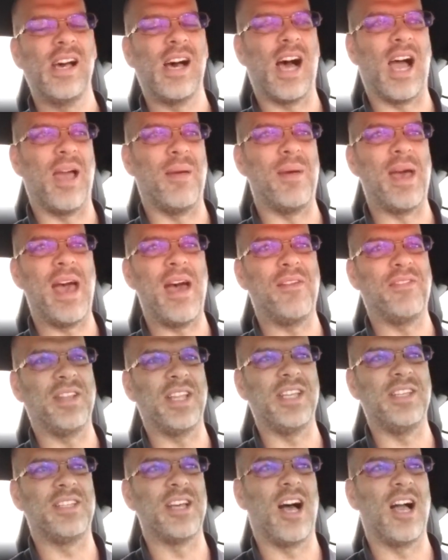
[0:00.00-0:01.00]
I am
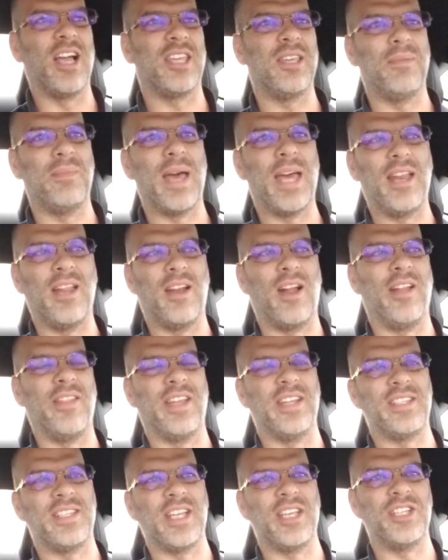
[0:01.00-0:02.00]
heavily documented on
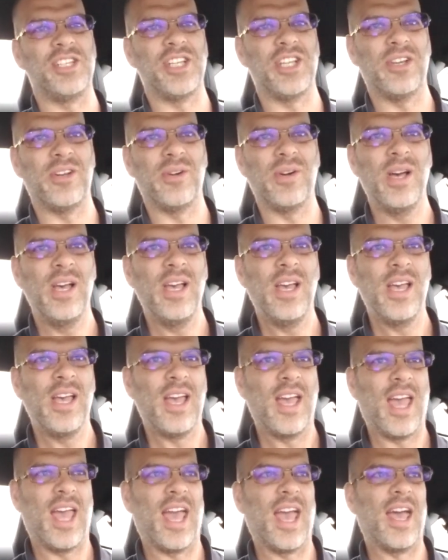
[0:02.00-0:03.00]
this issue,
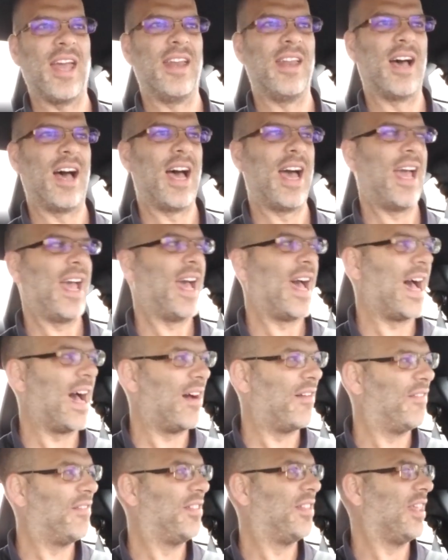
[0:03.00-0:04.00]
and I
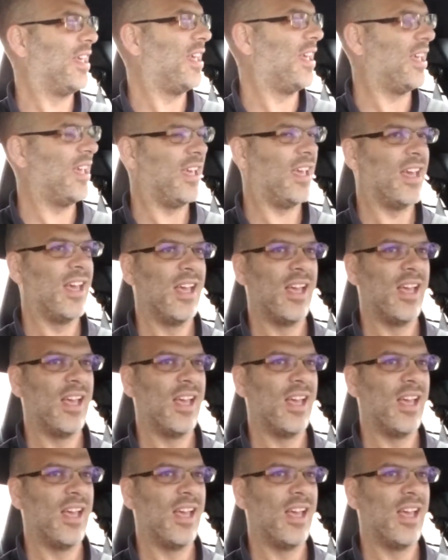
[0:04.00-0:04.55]
have the